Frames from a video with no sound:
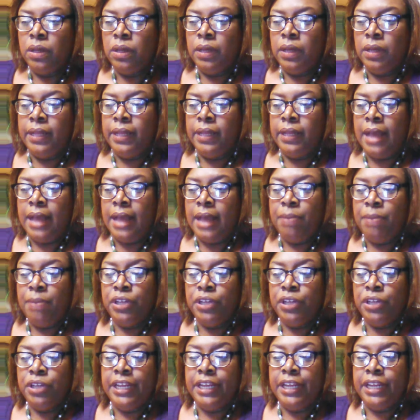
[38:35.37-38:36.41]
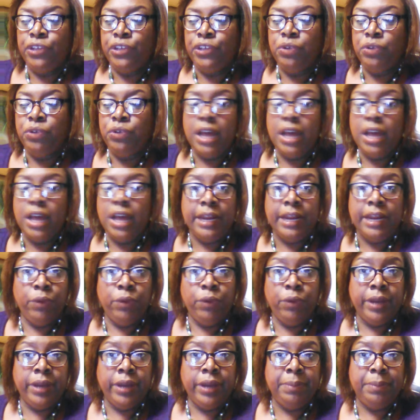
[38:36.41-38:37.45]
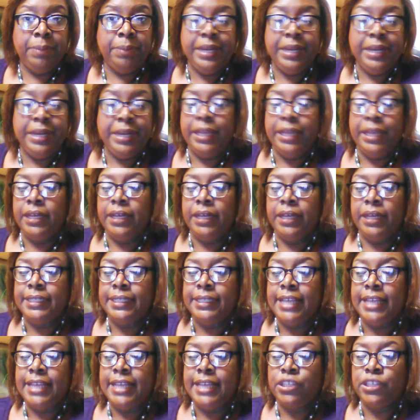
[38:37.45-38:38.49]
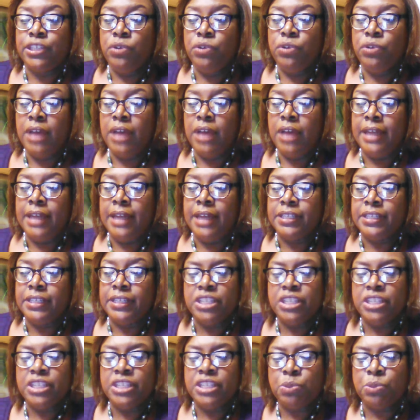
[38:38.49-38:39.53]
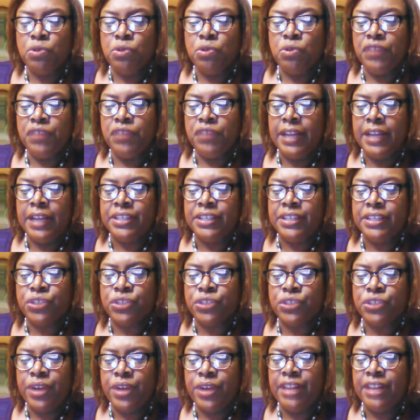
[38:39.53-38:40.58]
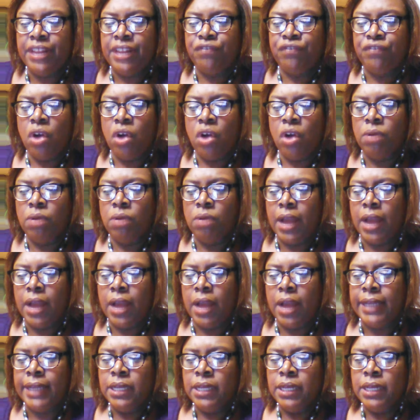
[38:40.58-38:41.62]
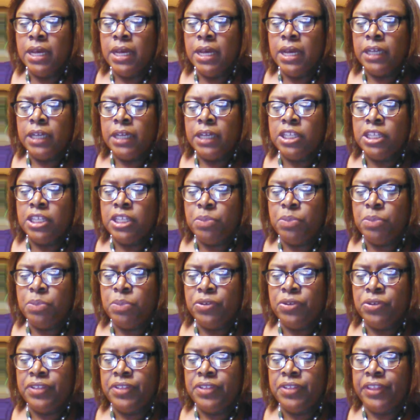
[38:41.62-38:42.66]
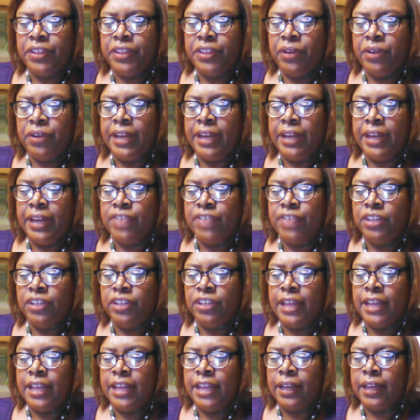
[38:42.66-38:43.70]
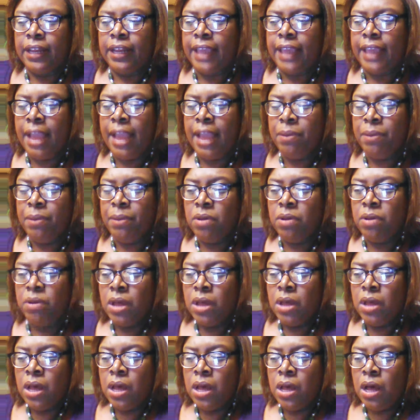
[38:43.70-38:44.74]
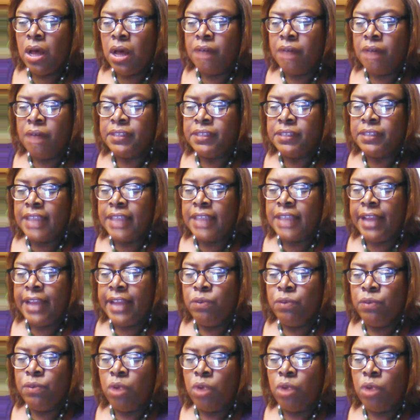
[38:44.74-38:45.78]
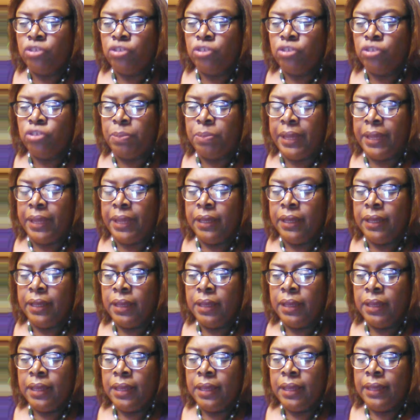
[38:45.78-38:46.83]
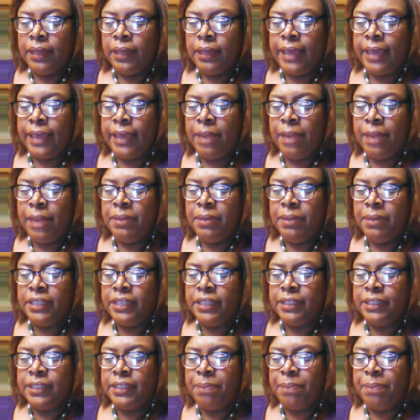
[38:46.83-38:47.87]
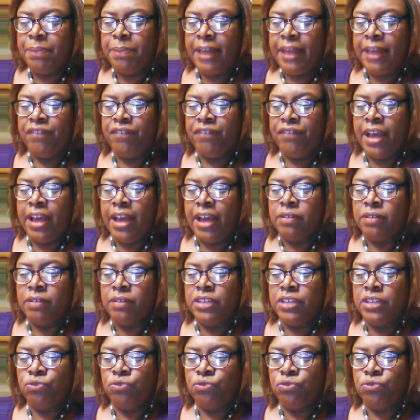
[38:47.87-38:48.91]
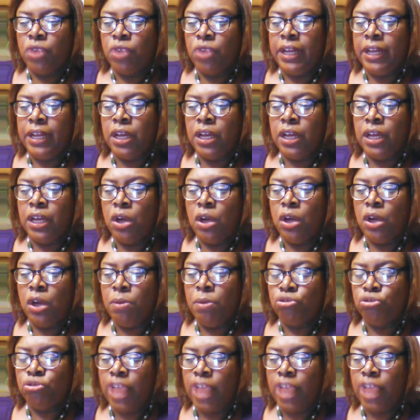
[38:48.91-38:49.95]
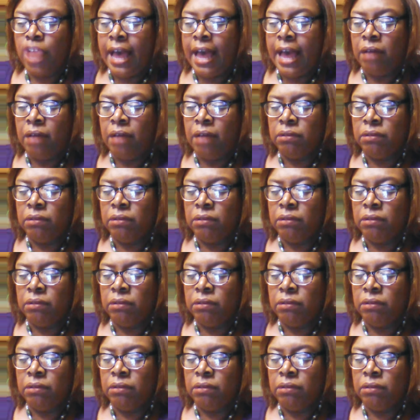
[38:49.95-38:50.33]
I'm looking in QAnon and Wikipedia. It says QAnon is a disproven and discredited far-right conspiracy theory alleging that a cable of Satan worshiping cannibalistic pedophiles is running a global child.